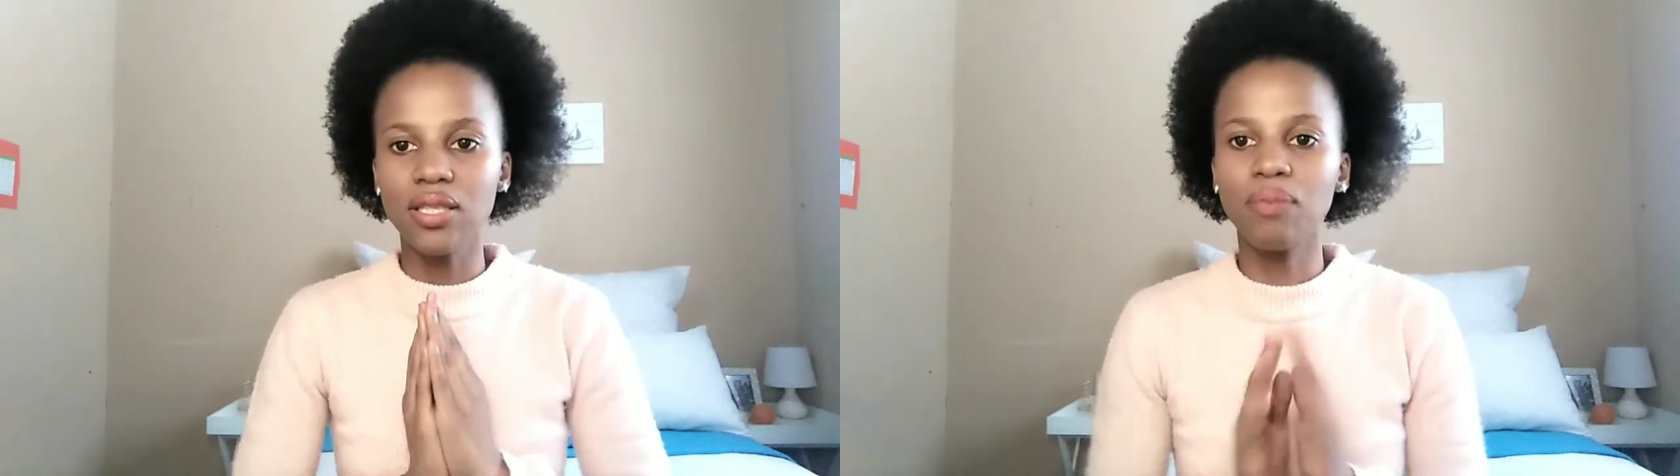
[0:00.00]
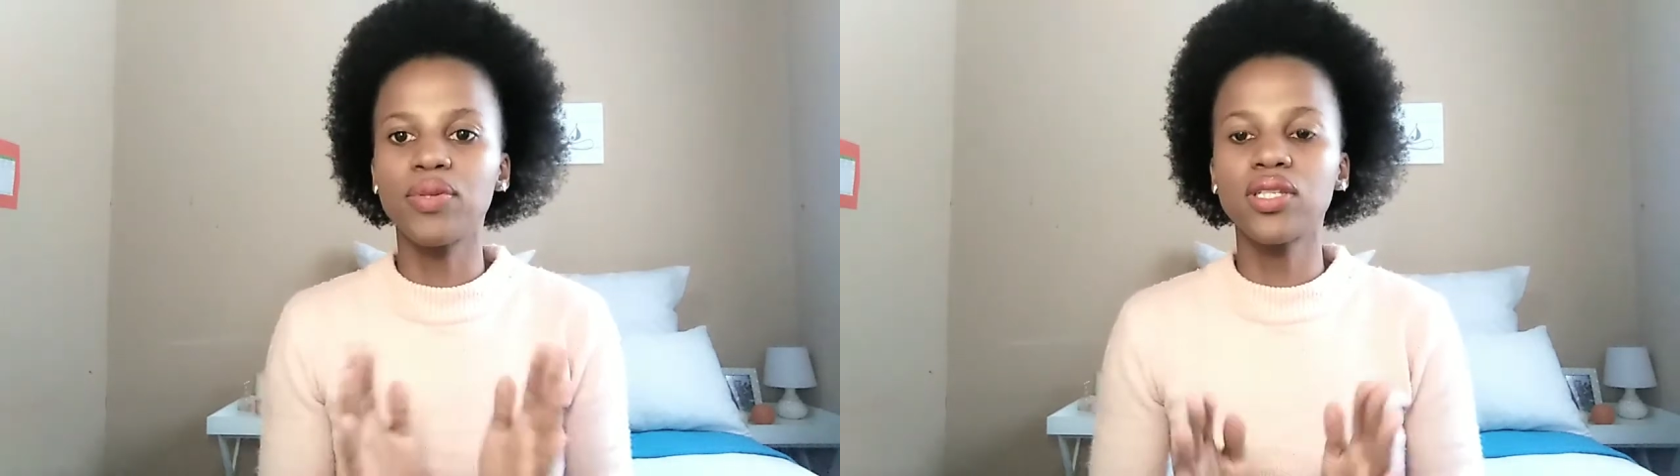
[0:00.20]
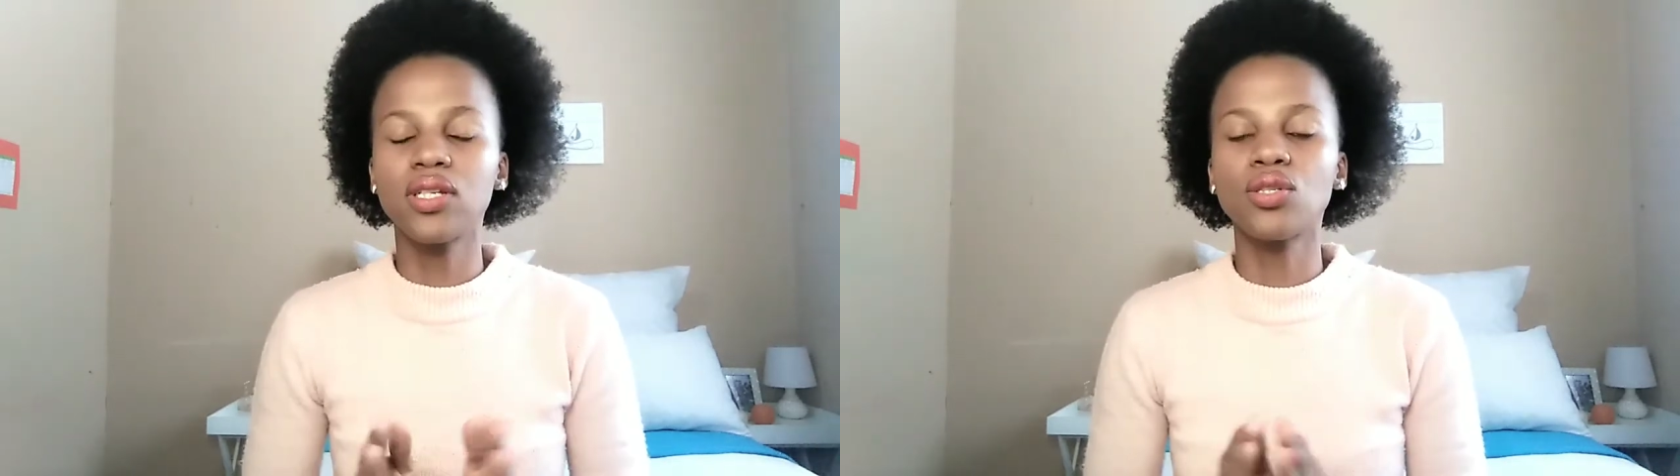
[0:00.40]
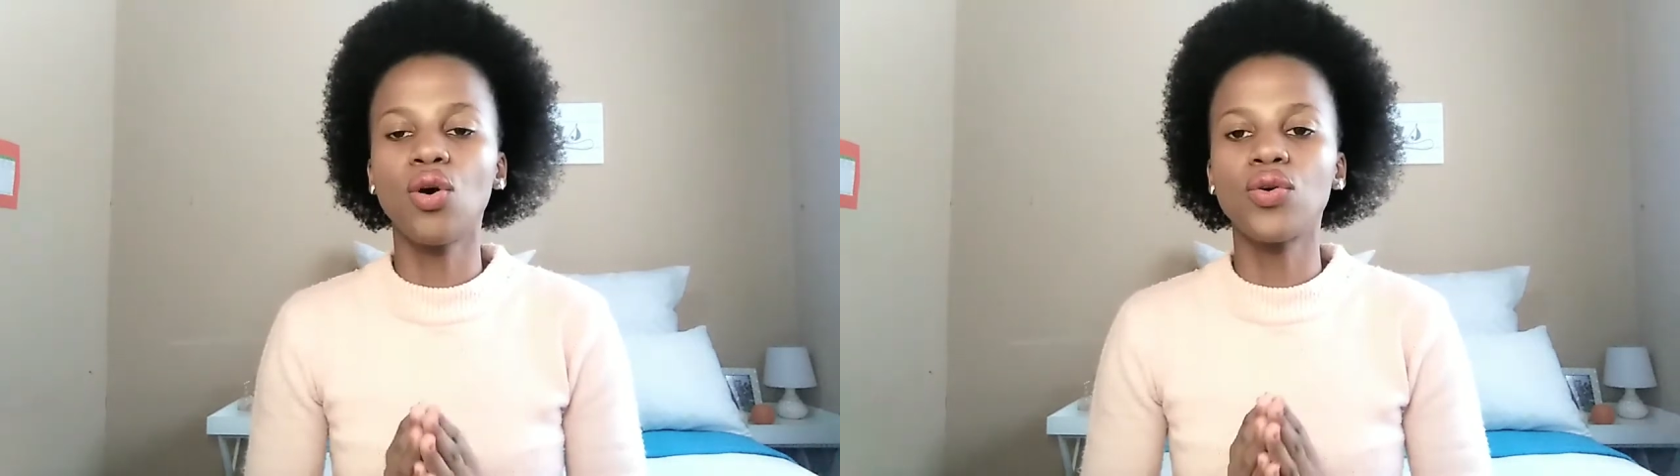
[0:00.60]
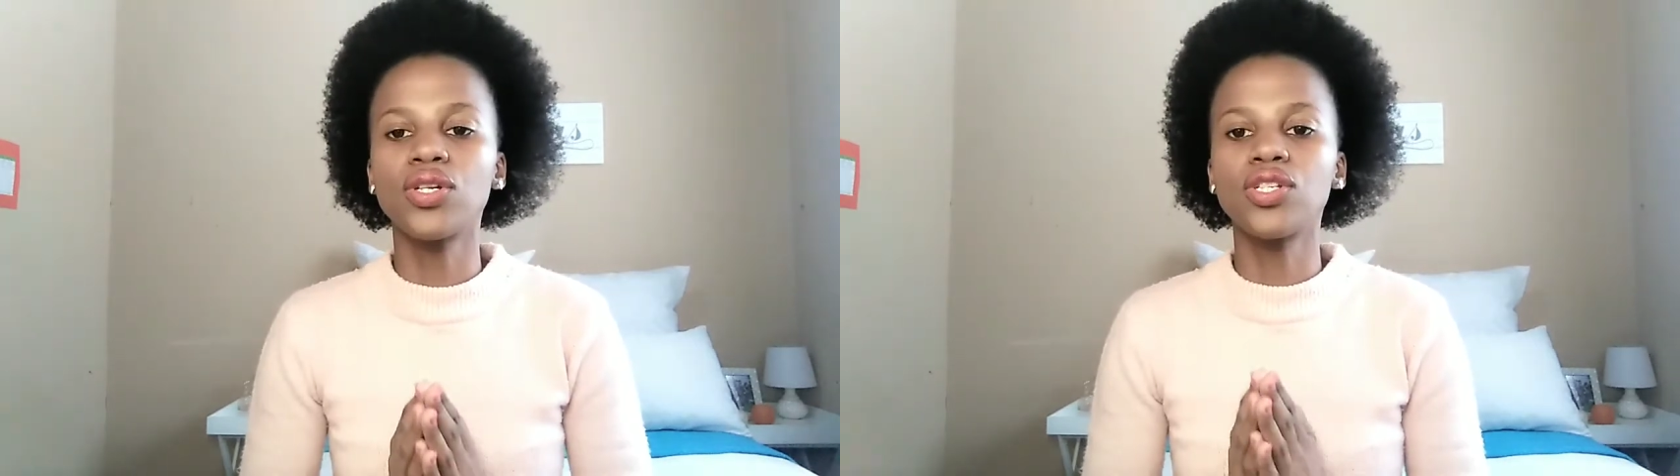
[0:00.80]
the business
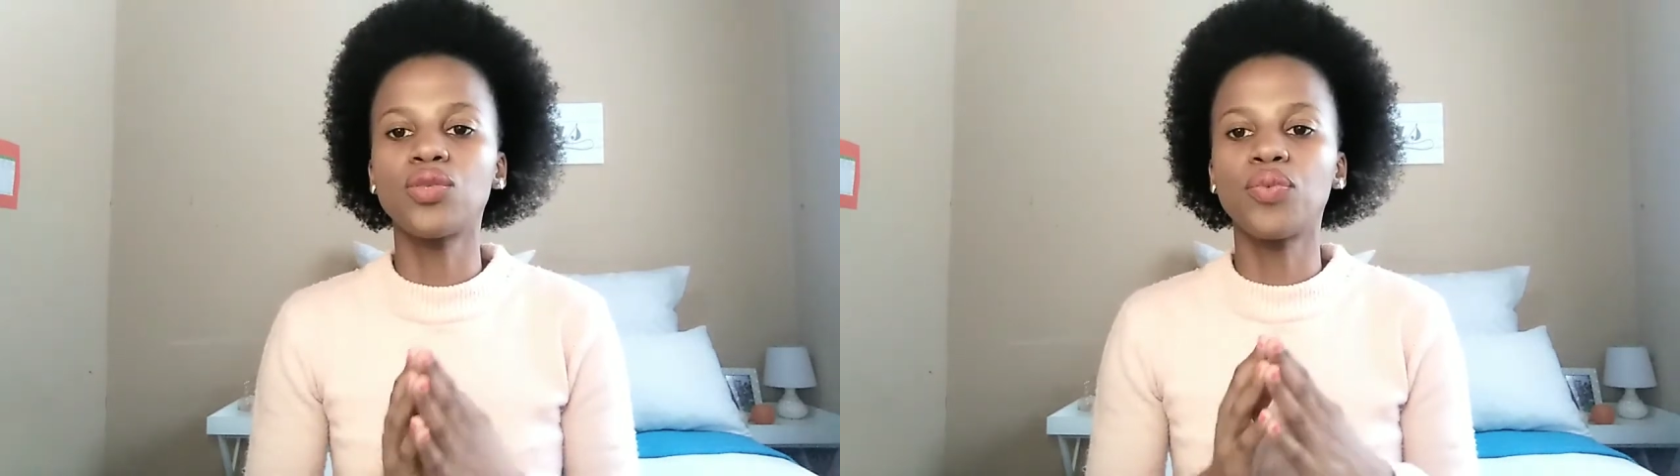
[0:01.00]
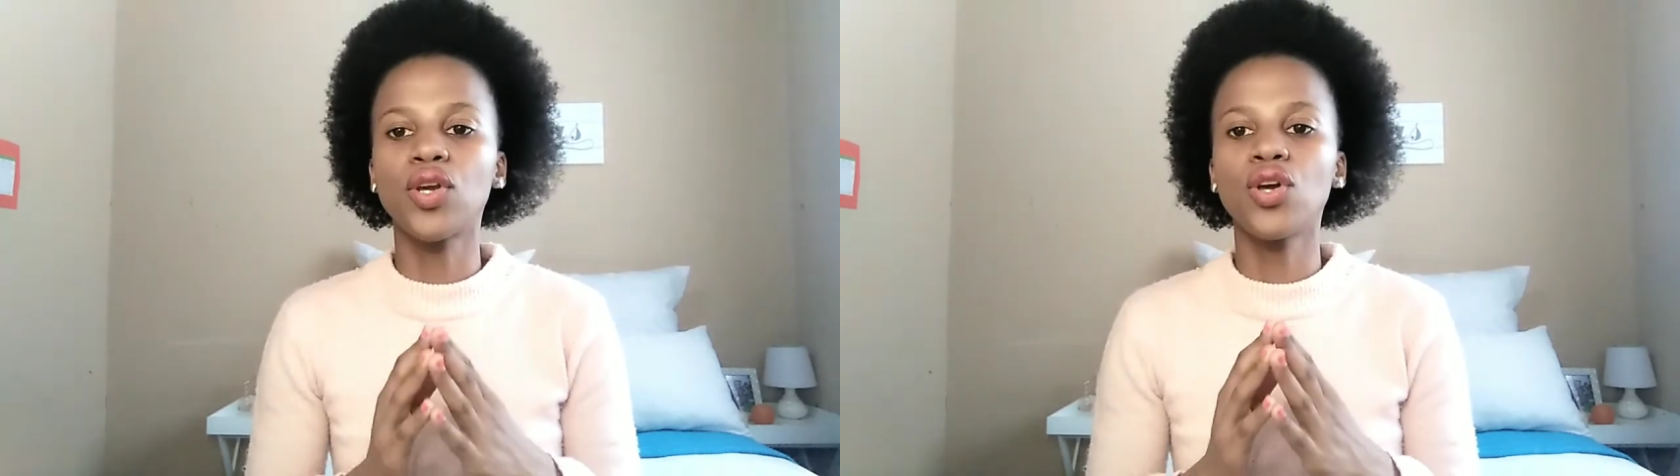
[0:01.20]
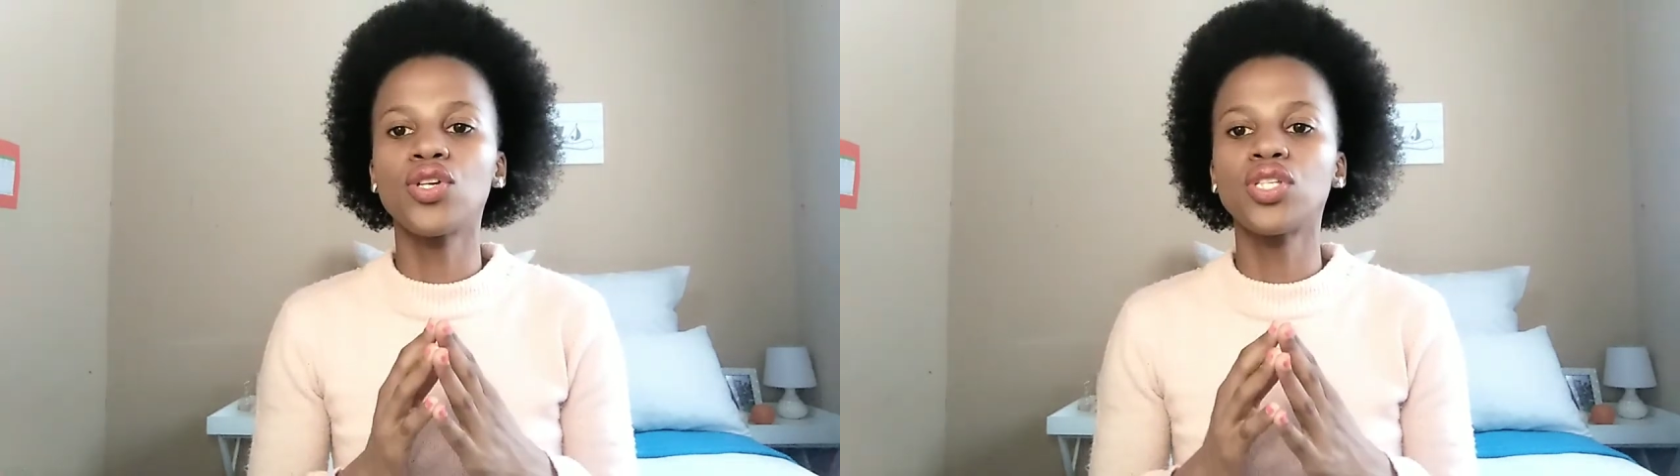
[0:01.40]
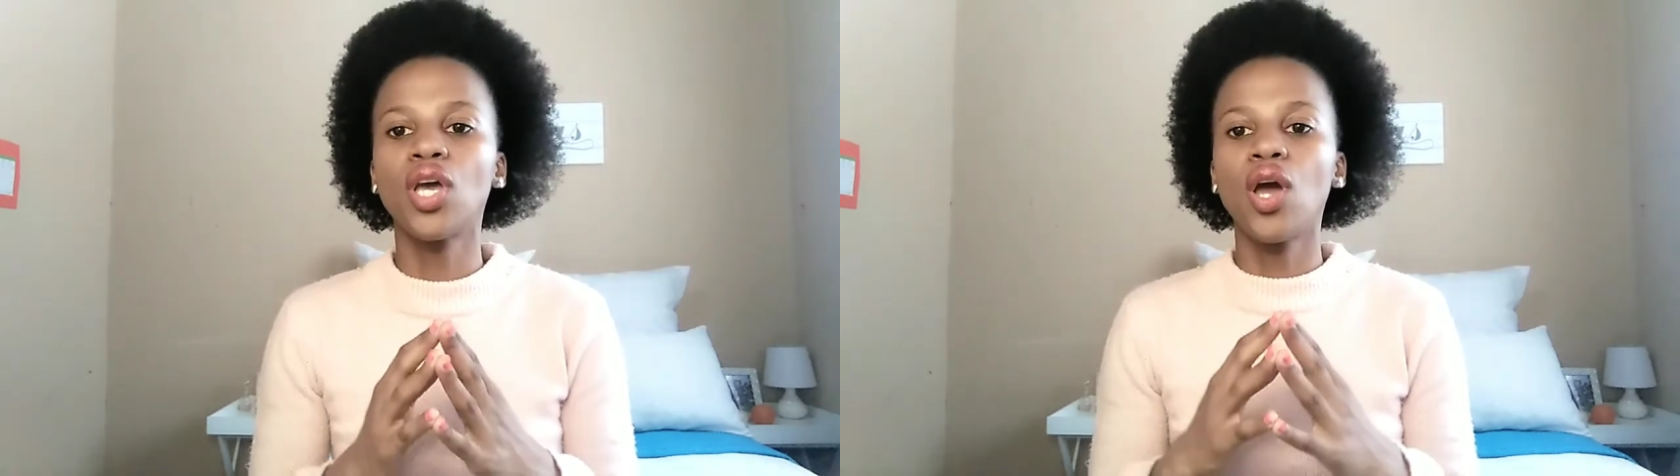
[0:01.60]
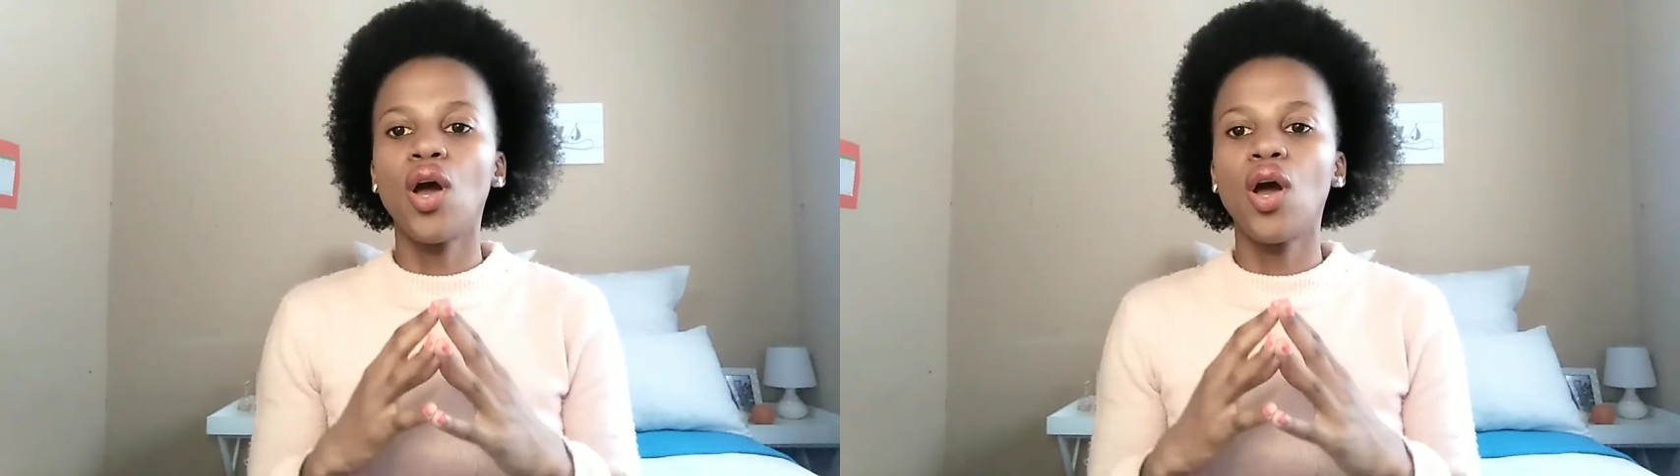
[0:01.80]
owners, because